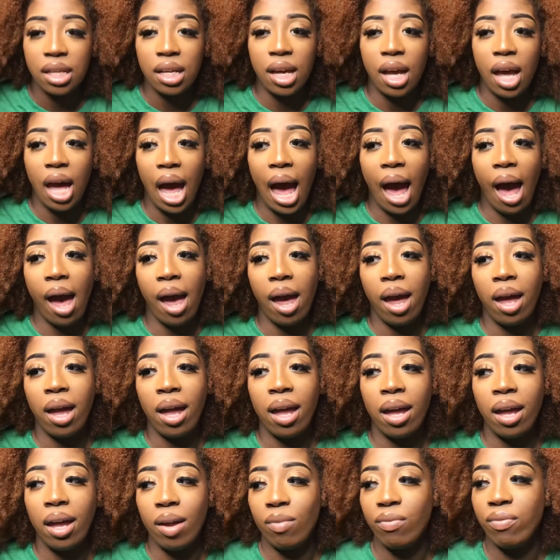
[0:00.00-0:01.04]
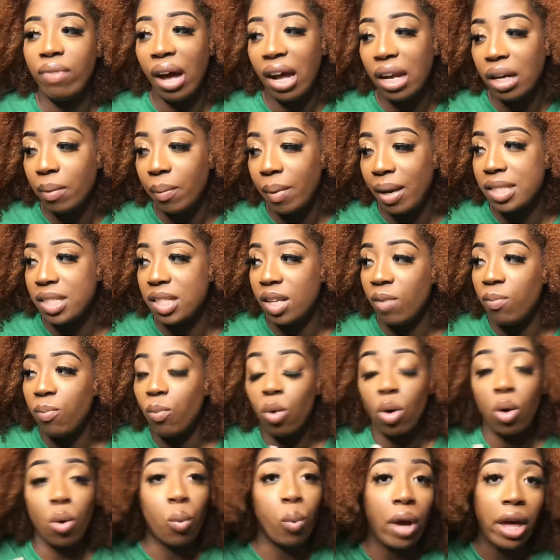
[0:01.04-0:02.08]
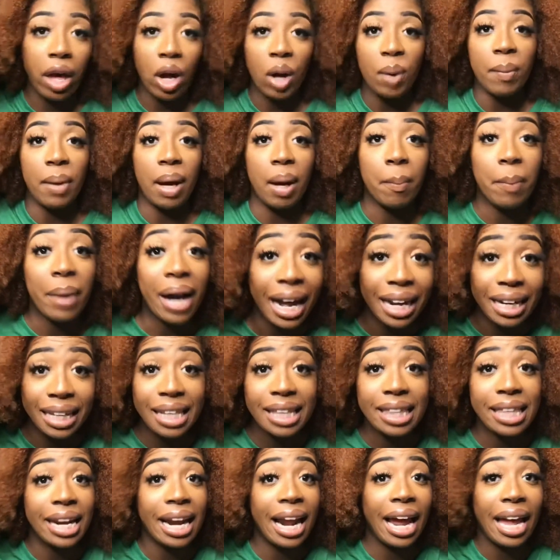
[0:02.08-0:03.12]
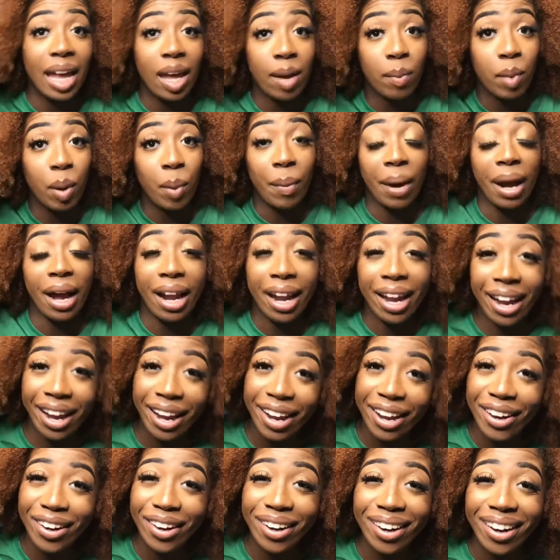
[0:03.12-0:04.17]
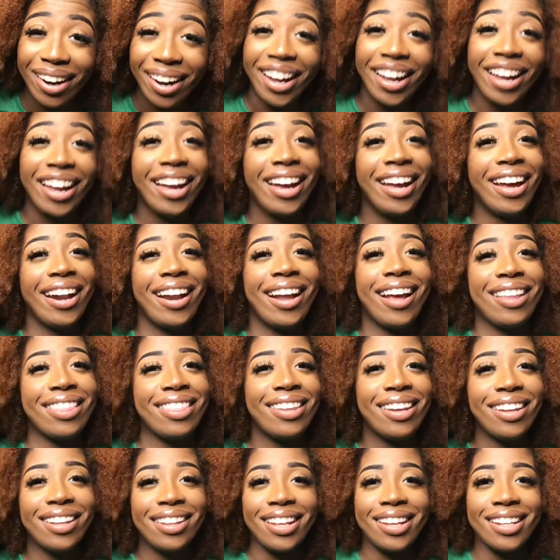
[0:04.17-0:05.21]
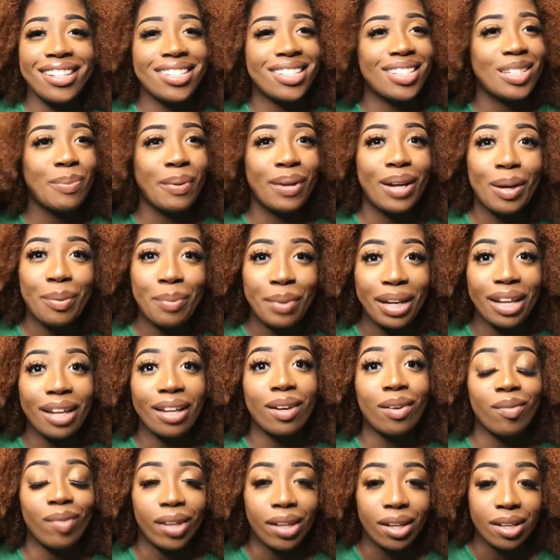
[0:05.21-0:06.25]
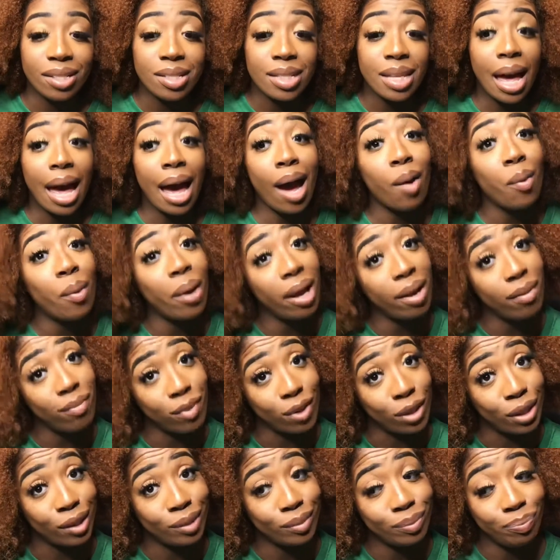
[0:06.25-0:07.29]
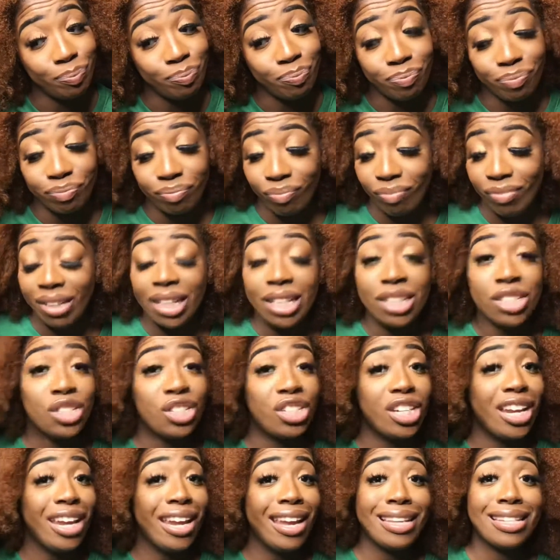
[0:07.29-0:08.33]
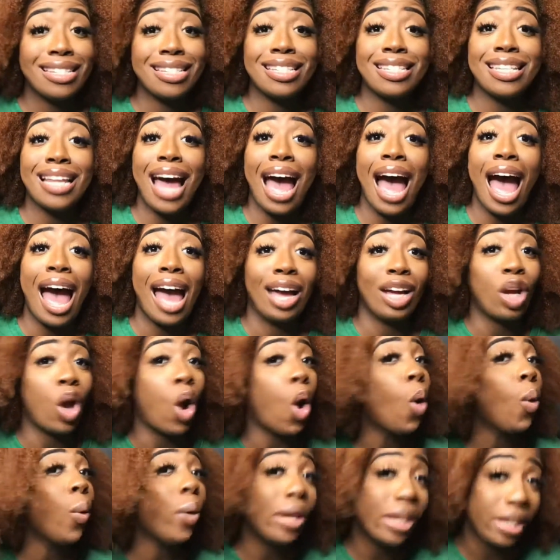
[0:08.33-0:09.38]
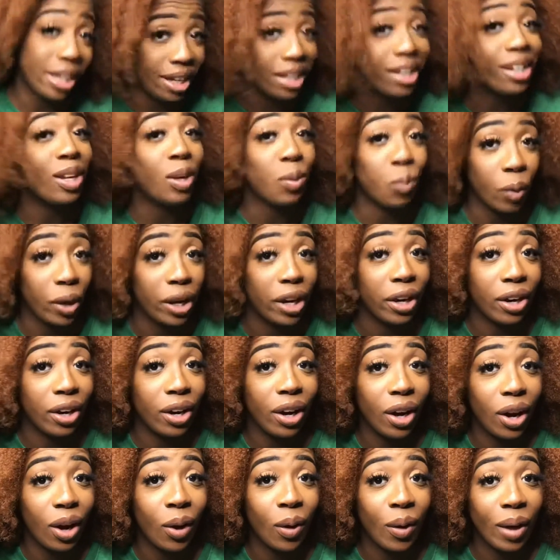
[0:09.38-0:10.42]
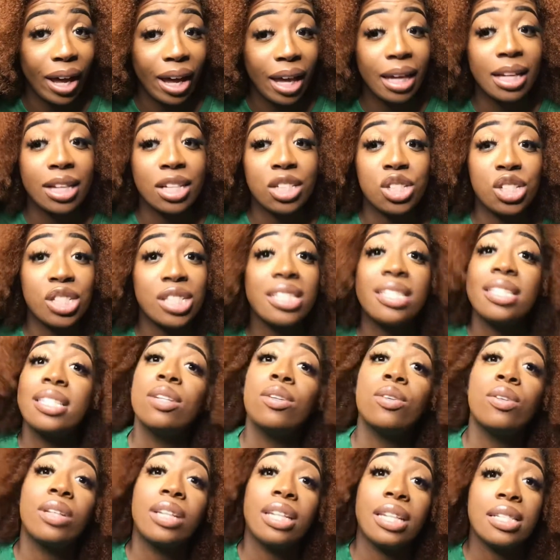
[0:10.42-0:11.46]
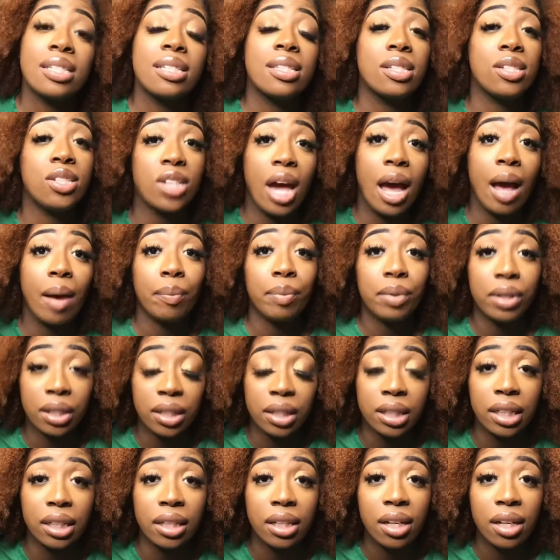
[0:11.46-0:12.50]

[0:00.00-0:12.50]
I am finding myself more wet on my body than I am on my hair. And I think that's just becoming an inconvenience. However, she is not going anywhere, okay? Because she still gets the job done.